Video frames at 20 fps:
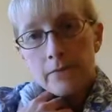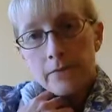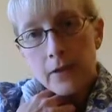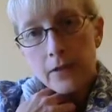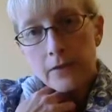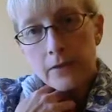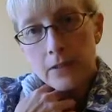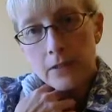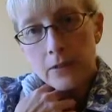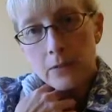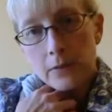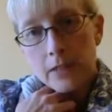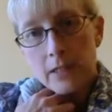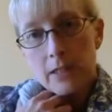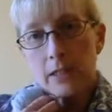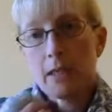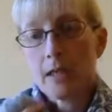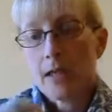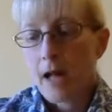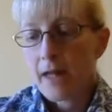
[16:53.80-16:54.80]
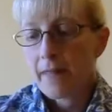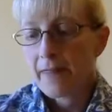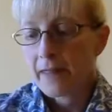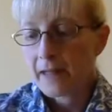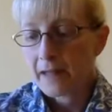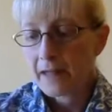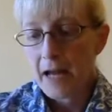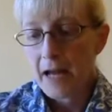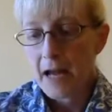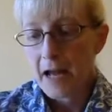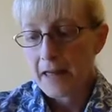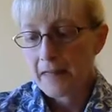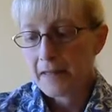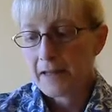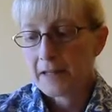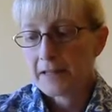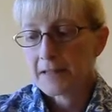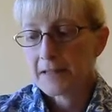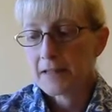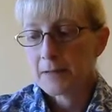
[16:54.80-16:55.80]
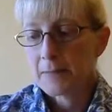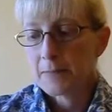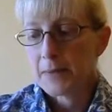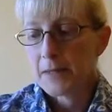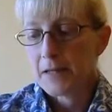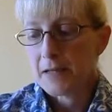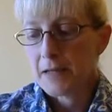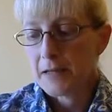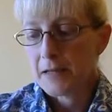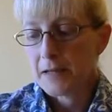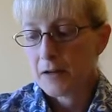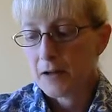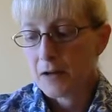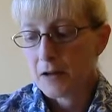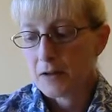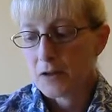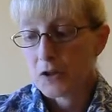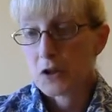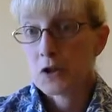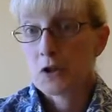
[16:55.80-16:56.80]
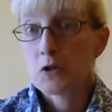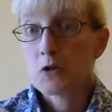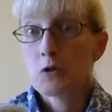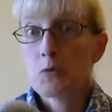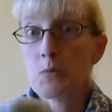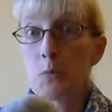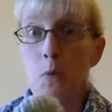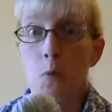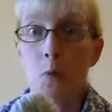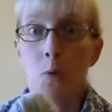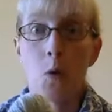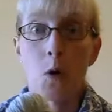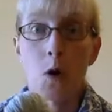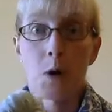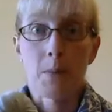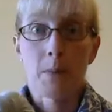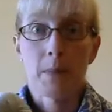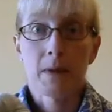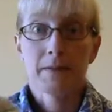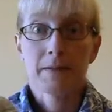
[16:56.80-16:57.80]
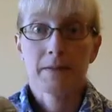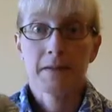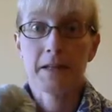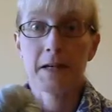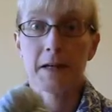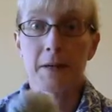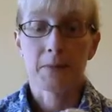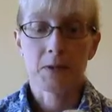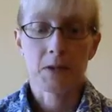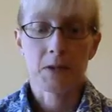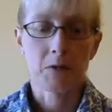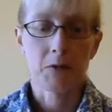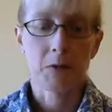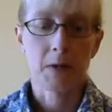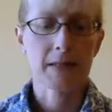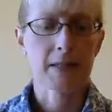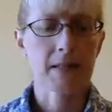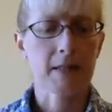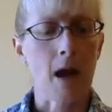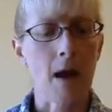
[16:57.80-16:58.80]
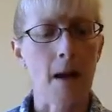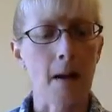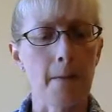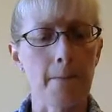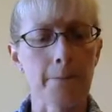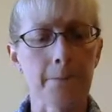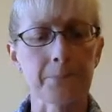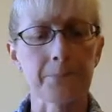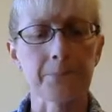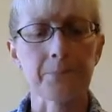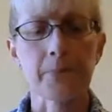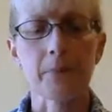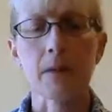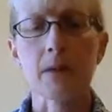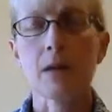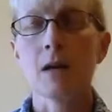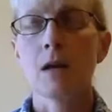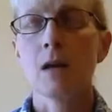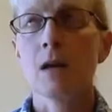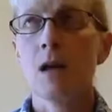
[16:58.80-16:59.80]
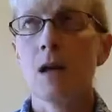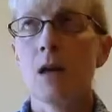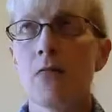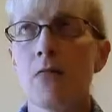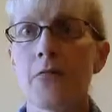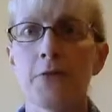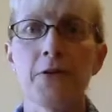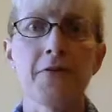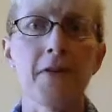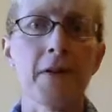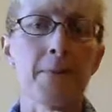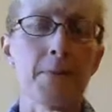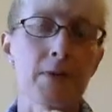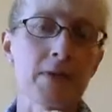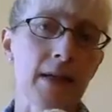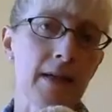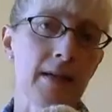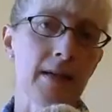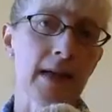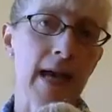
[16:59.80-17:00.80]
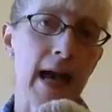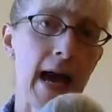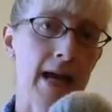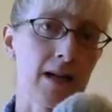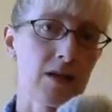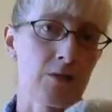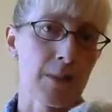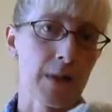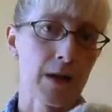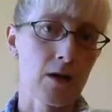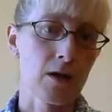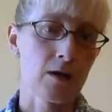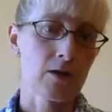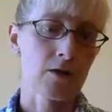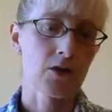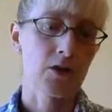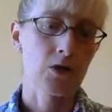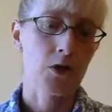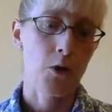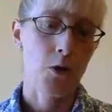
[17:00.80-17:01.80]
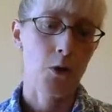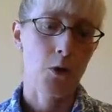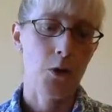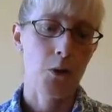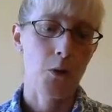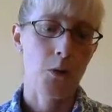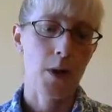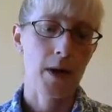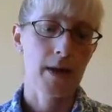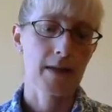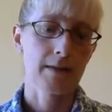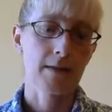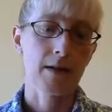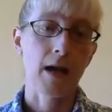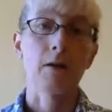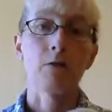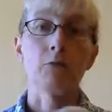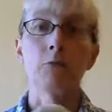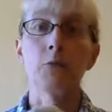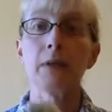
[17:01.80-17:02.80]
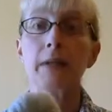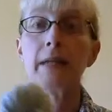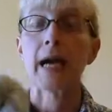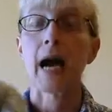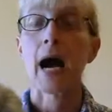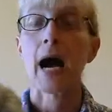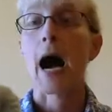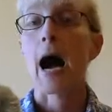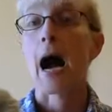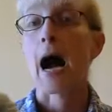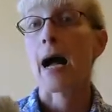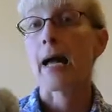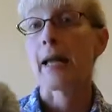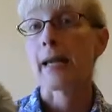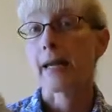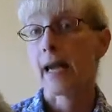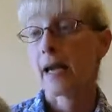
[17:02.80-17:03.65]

Very squishy. I think it's going to be super warm knit up to. It's 35% cashmere, so it's got a really high